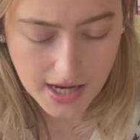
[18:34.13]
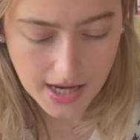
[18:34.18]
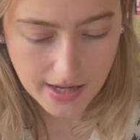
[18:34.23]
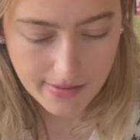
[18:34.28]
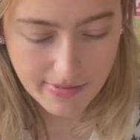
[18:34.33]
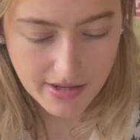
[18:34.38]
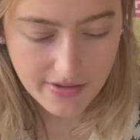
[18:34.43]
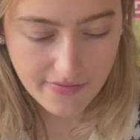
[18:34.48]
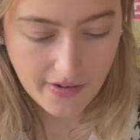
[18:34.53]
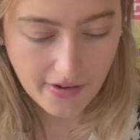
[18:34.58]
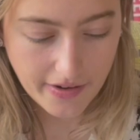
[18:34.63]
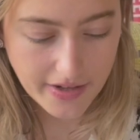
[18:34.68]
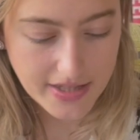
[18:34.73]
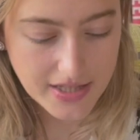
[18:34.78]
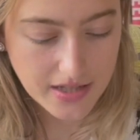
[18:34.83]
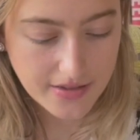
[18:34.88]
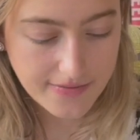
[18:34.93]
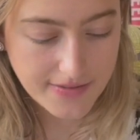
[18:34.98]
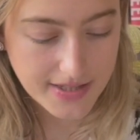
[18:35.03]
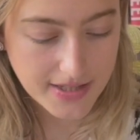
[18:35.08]
I'm in a very
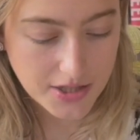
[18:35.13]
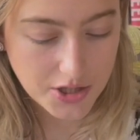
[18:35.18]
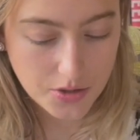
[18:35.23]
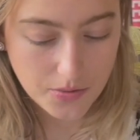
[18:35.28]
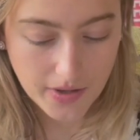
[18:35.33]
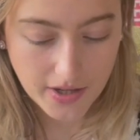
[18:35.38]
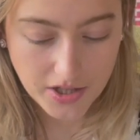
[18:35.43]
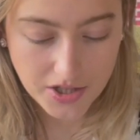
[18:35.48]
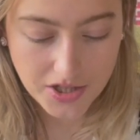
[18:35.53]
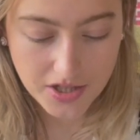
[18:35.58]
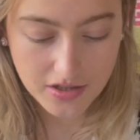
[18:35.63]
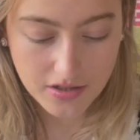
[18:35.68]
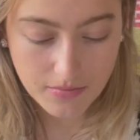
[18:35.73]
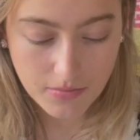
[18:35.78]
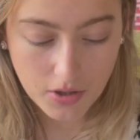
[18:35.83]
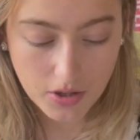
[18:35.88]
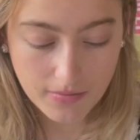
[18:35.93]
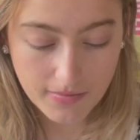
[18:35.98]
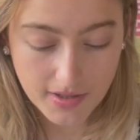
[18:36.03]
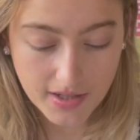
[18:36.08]
tough situation at the
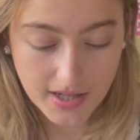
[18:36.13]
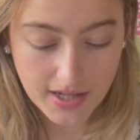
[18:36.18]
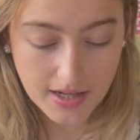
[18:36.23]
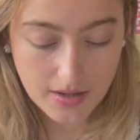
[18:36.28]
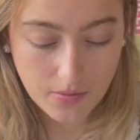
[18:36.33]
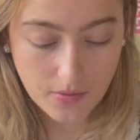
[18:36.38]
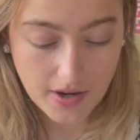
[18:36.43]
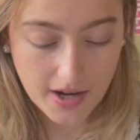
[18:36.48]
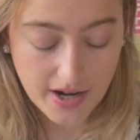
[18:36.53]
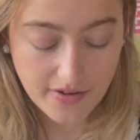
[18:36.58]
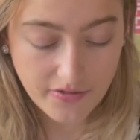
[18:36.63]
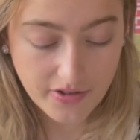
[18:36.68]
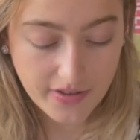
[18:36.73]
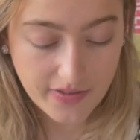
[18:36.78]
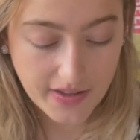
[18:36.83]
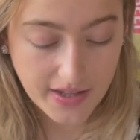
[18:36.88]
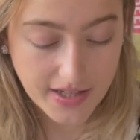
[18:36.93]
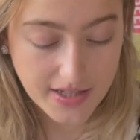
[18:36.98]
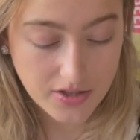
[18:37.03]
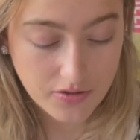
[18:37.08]
moment where
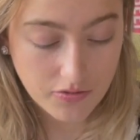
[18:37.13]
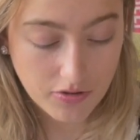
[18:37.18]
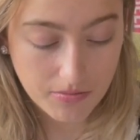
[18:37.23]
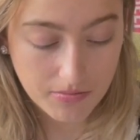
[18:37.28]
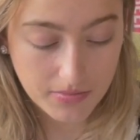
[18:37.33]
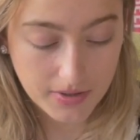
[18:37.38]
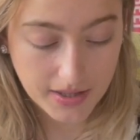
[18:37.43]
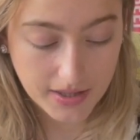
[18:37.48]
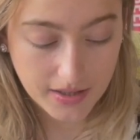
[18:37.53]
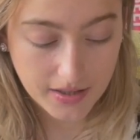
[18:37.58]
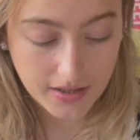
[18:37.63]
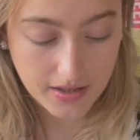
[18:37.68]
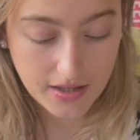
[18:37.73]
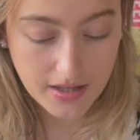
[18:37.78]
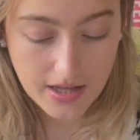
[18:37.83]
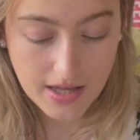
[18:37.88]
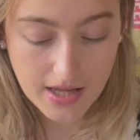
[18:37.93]
everything is crumbling.